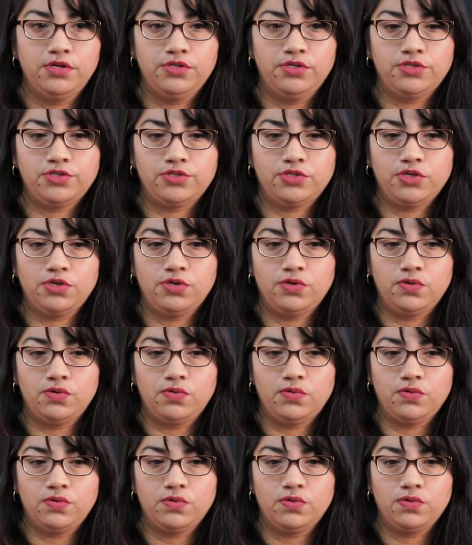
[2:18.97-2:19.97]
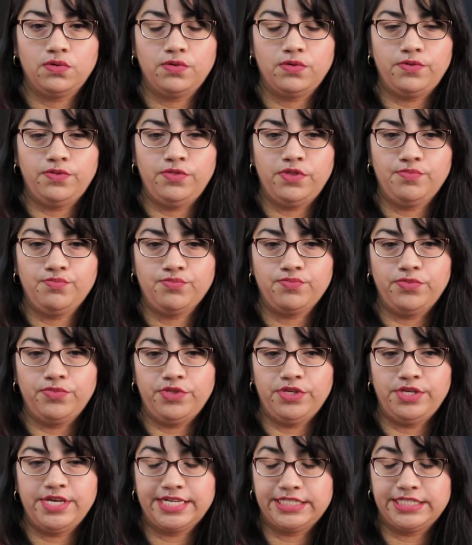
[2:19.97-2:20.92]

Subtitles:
So the